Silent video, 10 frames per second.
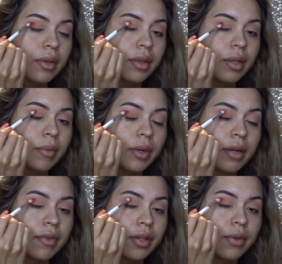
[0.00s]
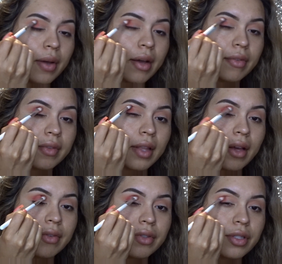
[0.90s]
And then whatever you have
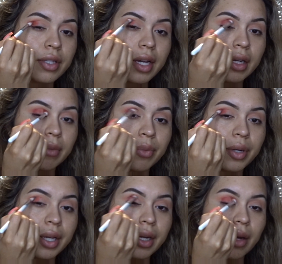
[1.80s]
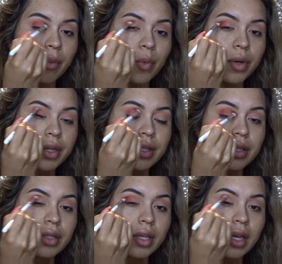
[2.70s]
left, just kind of bring it
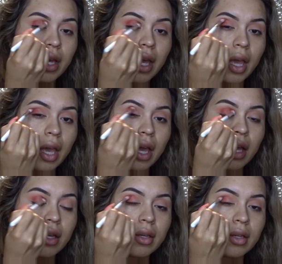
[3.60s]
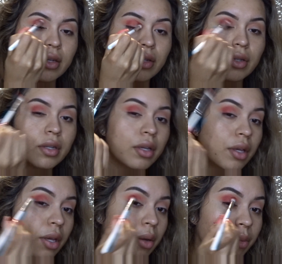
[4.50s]
upwards and
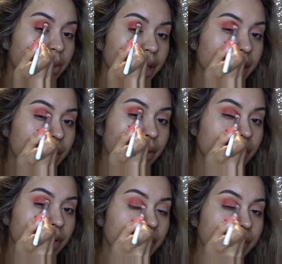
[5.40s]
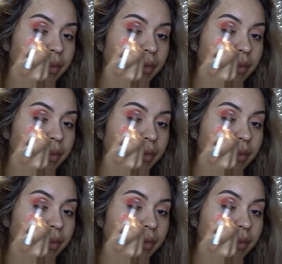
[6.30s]
bring it over.